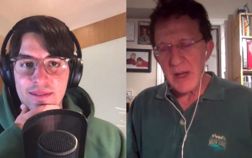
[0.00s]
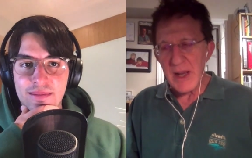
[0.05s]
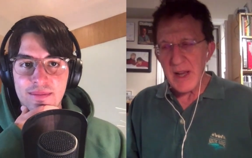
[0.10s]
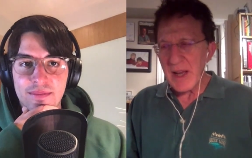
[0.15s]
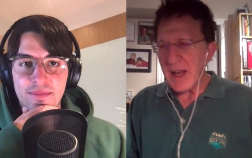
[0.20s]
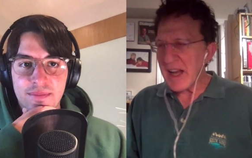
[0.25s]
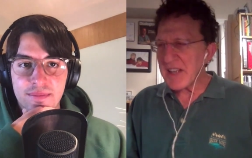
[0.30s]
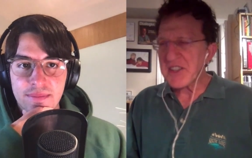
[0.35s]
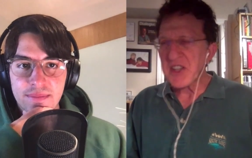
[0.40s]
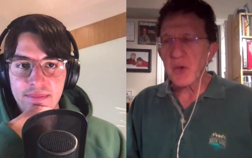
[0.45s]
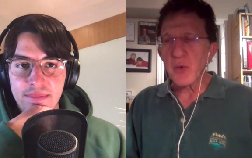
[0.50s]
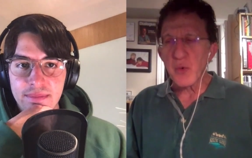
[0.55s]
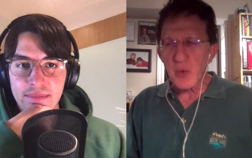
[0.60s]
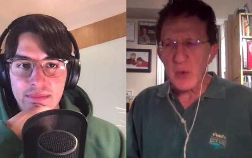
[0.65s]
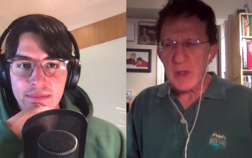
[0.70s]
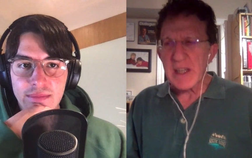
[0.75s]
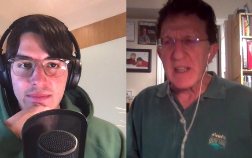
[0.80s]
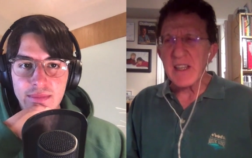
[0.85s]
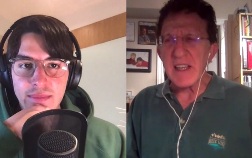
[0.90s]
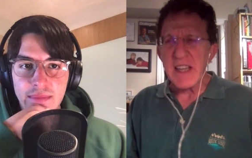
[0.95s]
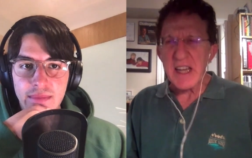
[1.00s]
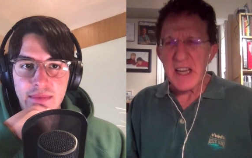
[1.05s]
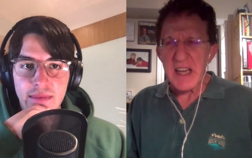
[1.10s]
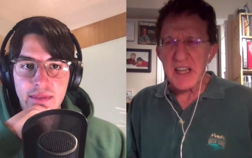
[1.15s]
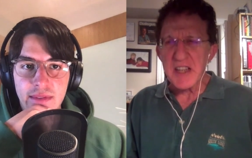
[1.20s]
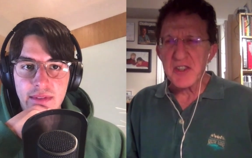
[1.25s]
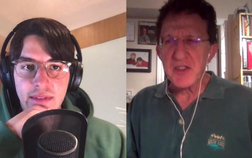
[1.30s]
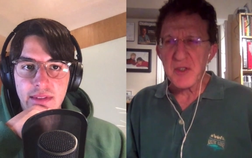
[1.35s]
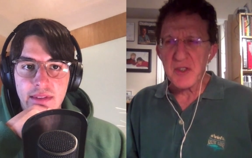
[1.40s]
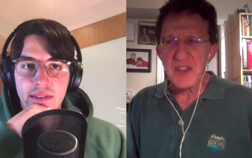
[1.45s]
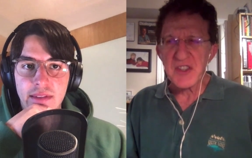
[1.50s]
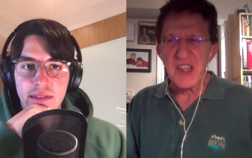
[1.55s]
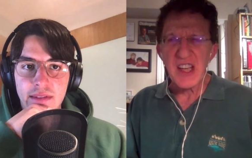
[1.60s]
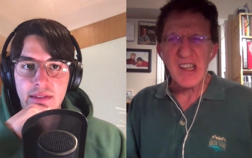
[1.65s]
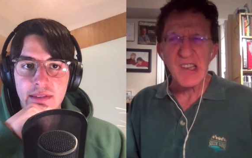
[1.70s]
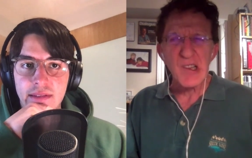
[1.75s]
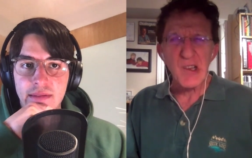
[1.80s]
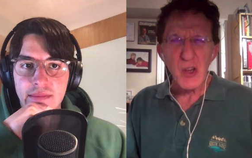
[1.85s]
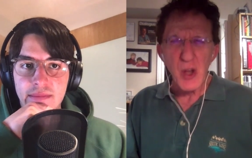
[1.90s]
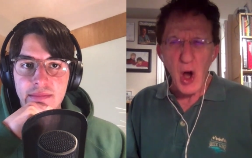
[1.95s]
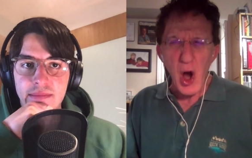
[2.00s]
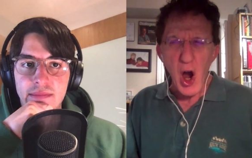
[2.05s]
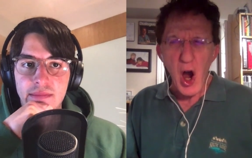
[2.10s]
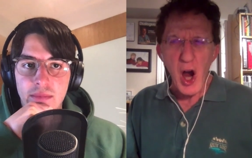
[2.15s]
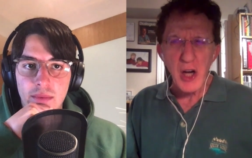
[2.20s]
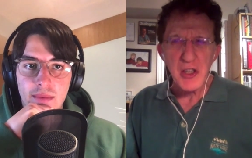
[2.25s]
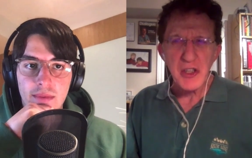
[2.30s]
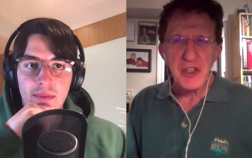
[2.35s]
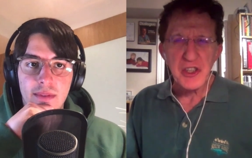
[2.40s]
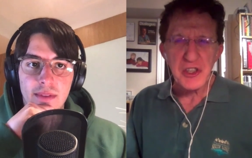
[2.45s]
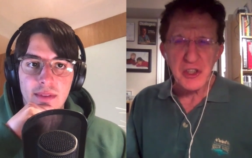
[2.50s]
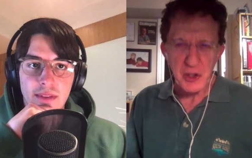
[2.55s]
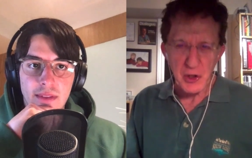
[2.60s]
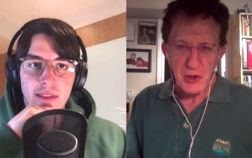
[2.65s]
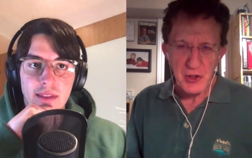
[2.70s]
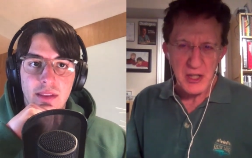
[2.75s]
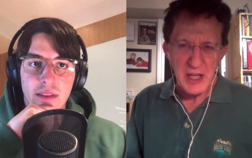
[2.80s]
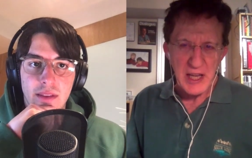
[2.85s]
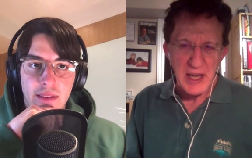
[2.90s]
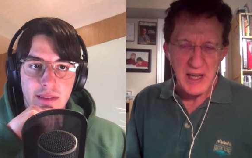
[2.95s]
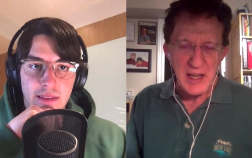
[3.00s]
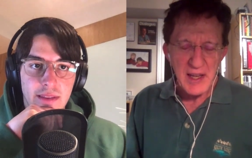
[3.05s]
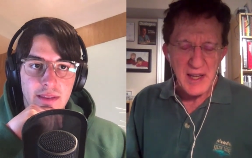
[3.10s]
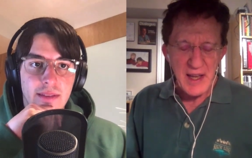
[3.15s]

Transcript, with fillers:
Speaker 1: That's a really interesting, long journey.